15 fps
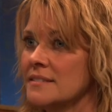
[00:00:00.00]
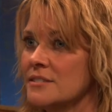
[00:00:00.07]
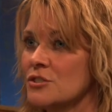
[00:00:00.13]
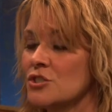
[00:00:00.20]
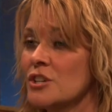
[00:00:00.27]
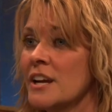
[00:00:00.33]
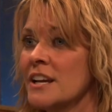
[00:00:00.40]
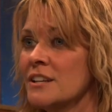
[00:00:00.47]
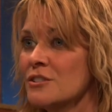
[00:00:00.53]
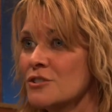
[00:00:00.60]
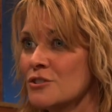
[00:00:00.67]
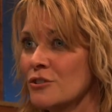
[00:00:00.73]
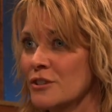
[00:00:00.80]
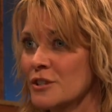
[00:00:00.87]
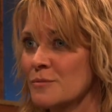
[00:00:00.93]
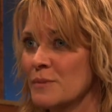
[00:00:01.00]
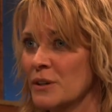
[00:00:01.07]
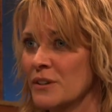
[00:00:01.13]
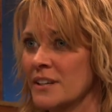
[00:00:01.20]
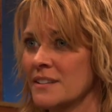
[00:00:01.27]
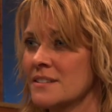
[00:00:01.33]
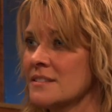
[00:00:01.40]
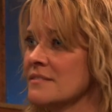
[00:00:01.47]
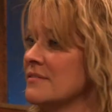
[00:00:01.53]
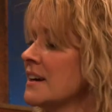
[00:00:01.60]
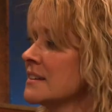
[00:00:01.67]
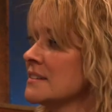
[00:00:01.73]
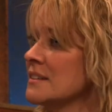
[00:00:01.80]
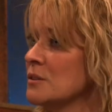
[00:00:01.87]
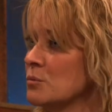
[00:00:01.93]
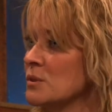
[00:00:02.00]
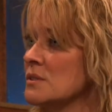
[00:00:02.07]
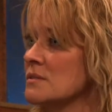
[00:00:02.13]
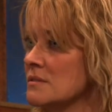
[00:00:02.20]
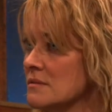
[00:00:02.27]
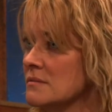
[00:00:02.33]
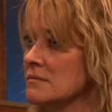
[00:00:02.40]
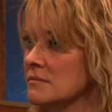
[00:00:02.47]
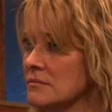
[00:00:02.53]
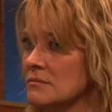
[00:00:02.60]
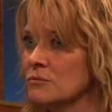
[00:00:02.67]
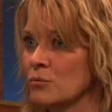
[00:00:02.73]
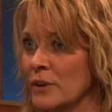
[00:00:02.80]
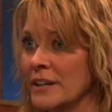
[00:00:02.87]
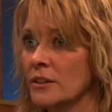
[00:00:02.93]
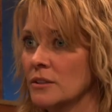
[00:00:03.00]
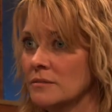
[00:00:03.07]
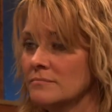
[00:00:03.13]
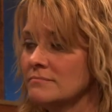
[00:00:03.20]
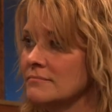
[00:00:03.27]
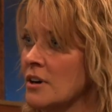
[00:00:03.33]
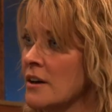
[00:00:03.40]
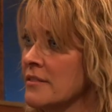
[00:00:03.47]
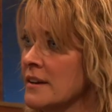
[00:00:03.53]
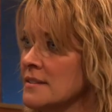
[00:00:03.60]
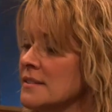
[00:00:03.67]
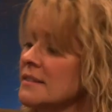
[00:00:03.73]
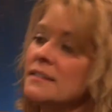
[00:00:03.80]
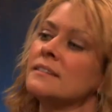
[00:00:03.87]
changed your experience, the fact that it was real, authentic?